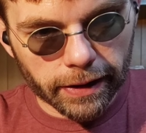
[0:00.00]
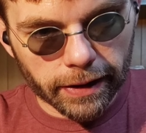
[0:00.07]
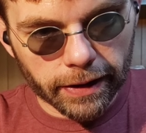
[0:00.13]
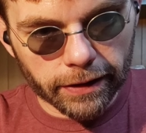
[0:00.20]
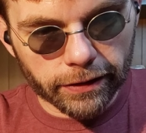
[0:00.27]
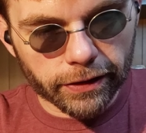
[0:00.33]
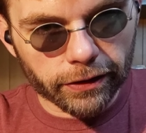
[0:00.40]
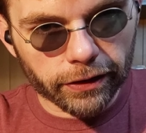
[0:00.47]

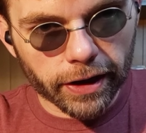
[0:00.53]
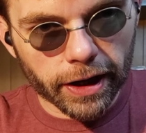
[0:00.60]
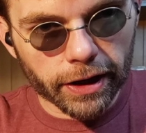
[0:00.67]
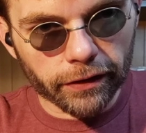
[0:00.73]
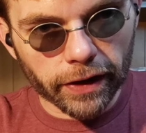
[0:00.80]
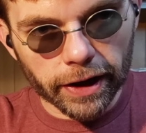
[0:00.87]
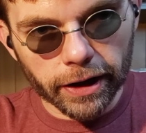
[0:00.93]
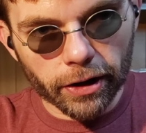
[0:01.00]
he's just kind
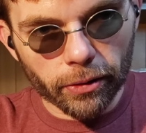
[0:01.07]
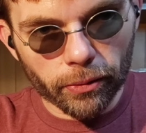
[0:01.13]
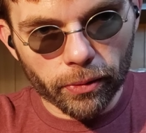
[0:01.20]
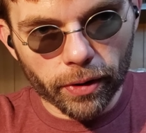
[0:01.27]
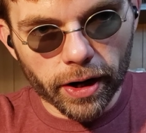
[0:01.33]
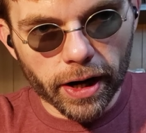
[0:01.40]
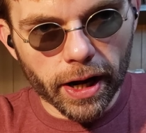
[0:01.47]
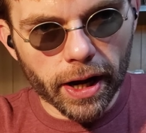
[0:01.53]
of like a
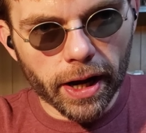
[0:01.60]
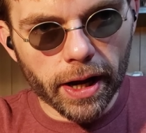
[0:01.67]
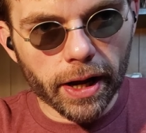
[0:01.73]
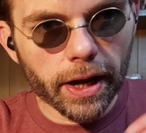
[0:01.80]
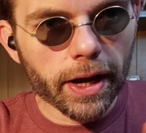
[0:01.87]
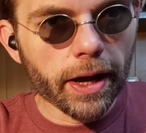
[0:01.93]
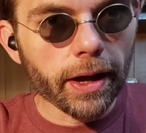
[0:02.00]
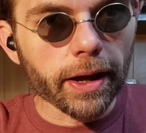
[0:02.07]
what,
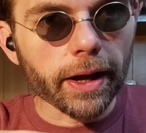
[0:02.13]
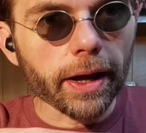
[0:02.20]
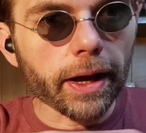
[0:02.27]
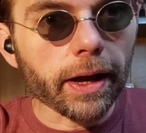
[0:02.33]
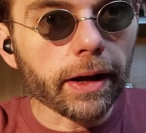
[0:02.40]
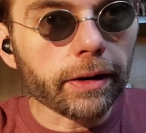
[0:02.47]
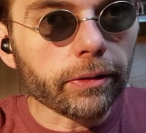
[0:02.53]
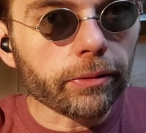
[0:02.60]

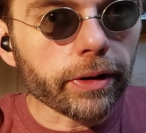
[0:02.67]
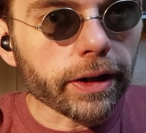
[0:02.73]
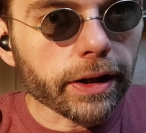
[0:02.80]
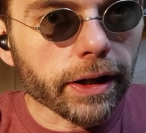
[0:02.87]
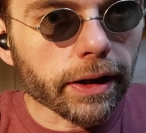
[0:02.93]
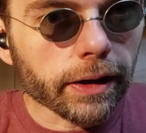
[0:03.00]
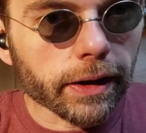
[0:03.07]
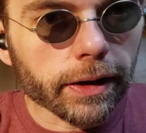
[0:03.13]
and we
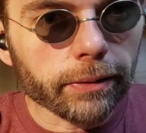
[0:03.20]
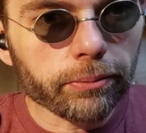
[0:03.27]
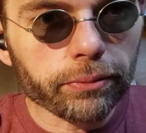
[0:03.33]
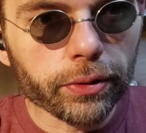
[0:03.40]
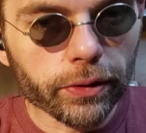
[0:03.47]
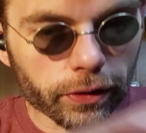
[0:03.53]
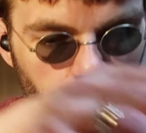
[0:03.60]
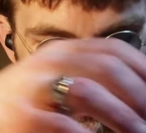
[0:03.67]
can
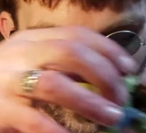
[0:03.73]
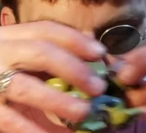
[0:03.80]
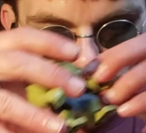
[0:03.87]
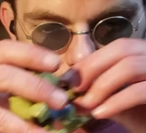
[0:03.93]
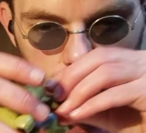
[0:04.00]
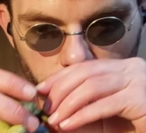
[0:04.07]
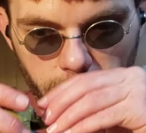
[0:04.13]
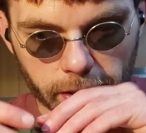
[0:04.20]
put Hulk
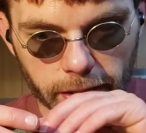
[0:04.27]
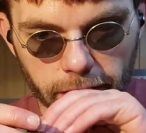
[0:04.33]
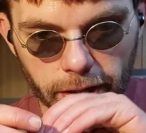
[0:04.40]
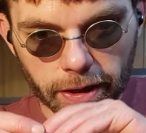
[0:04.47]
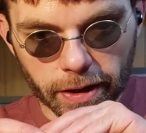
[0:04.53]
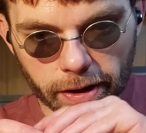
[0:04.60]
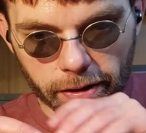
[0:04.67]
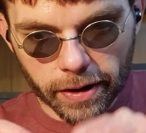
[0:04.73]
right
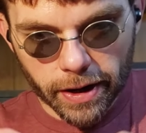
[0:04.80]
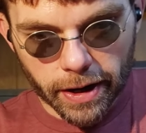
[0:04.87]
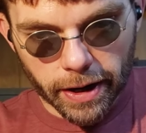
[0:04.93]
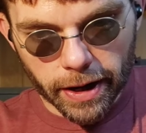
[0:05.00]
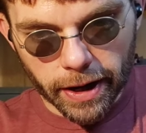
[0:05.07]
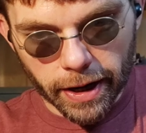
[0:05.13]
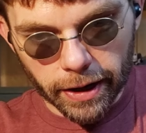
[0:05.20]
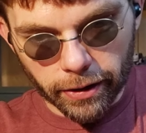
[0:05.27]
here
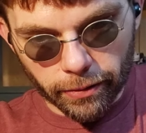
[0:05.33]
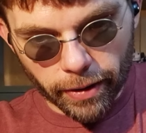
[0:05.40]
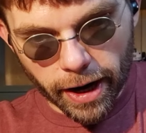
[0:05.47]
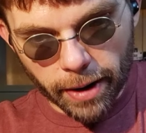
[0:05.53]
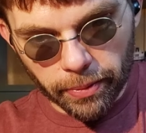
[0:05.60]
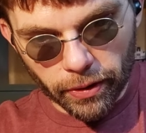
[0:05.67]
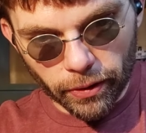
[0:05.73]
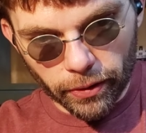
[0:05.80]
and
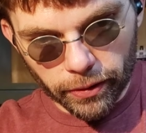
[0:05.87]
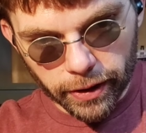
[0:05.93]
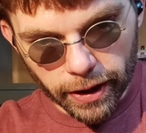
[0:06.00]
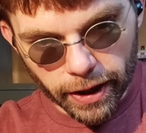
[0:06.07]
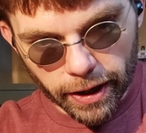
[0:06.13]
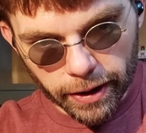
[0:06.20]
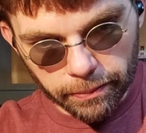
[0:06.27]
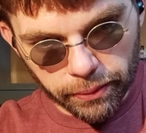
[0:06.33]
grab Hulk
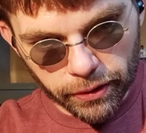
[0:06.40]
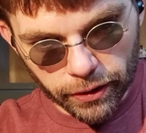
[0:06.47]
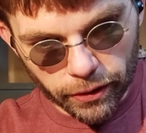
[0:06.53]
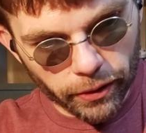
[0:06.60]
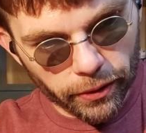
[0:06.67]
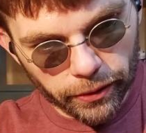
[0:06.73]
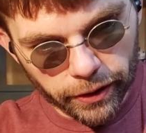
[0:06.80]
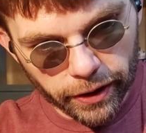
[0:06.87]
and put
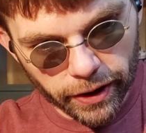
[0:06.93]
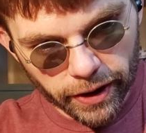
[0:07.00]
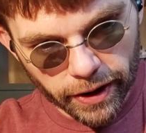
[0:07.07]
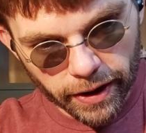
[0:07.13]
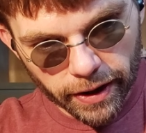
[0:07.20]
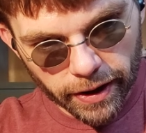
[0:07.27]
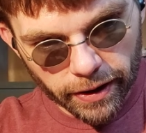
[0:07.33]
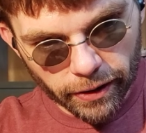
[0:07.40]

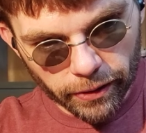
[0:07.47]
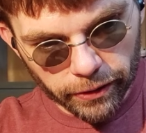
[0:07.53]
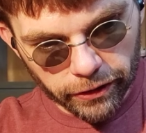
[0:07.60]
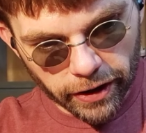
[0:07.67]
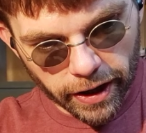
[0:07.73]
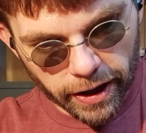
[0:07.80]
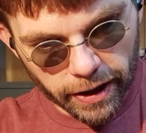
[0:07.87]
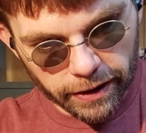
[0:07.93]
Hulk's
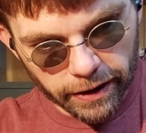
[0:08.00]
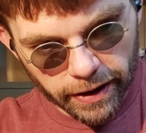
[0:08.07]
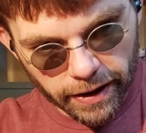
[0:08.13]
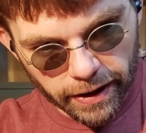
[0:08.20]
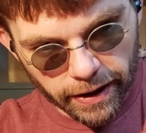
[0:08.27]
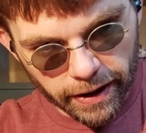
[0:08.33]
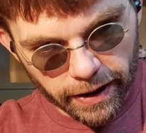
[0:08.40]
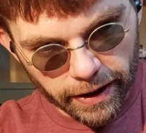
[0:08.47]
hand
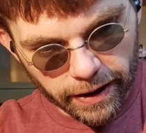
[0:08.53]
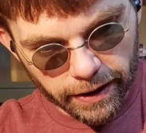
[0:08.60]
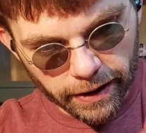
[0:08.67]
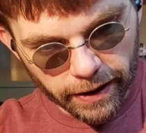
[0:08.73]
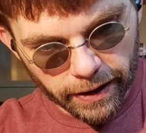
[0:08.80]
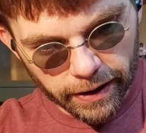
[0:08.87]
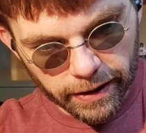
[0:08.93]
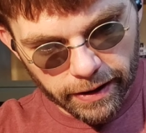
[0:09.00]
in,
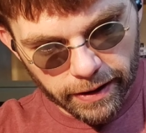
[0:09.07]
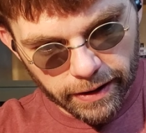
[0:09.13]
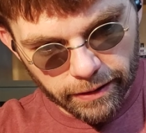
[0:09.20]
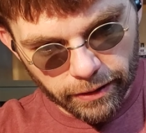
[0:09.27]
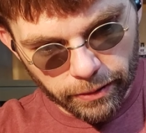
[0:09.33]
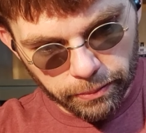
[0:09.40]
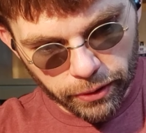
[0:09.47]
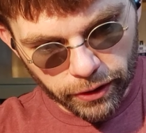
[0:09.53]

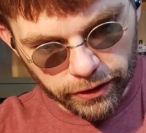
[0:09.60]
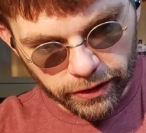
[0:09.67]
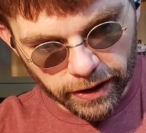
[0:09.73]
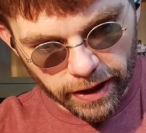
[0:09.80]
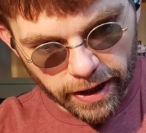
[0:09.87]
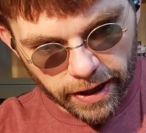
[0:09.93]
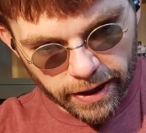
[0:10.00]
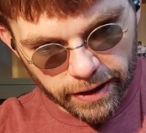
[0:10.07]
or put
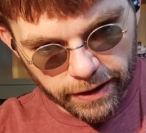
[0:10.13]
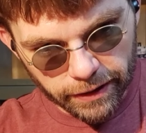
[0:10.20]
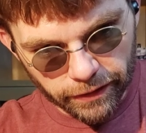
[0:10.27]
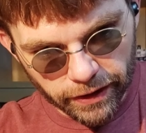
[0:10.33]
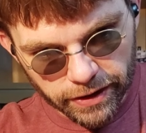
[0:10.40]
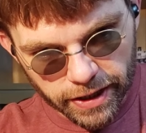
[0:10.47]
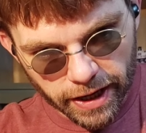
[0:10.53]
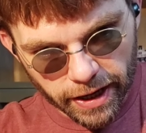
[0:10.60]
the end of
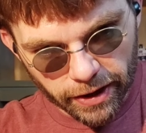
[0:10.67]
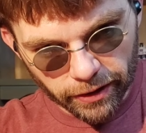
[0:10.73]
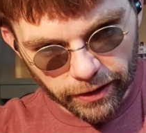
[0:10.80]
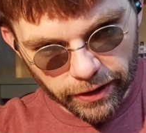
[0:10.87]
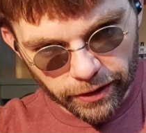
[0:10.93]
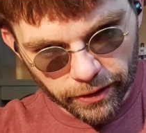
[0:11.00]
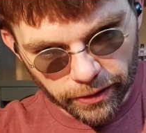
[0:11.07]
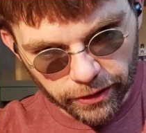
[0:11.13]
the tail
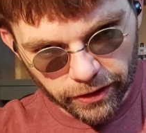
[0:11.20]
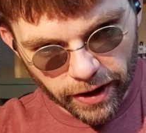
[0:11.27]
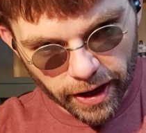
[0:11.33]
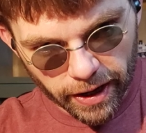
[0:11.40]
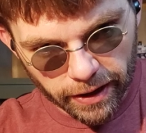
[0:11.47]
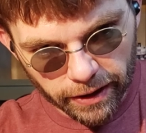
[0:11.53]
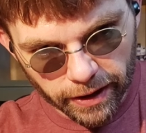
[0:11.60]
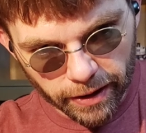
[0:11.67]
in Hulk's
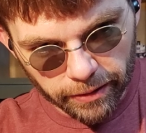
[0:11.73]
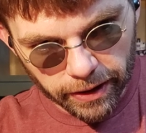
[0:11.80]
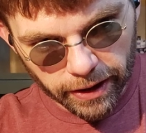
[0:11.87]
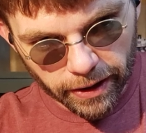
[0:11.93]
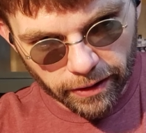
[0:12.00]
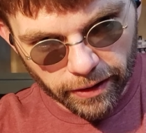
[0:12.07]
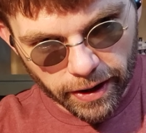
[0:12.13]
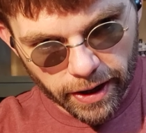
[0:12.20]
hand. There we
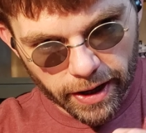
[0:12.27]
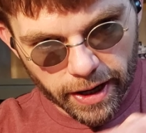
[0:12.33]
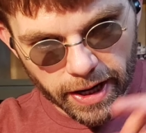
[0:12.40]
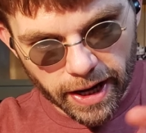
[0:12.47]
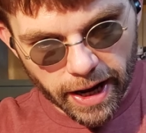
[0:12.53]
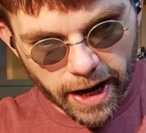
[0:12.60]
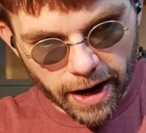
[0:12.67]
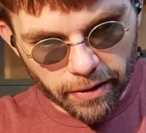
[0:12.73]
go.
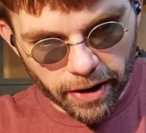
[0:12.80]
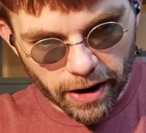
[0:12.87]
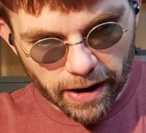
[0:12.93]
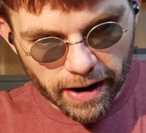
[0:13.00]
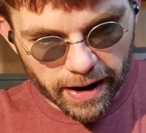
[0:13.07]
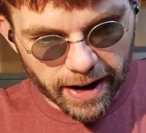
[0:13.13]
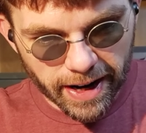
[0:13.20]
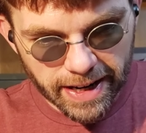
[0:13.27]
There we
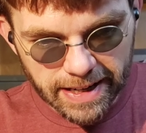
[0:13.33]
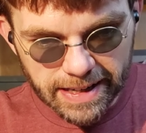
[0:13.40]
are.